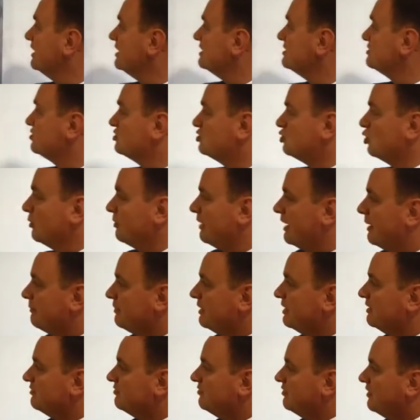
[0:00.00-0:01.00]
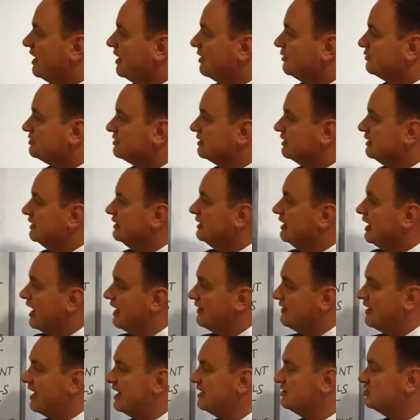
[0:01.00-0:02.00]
So it's all about being found. And that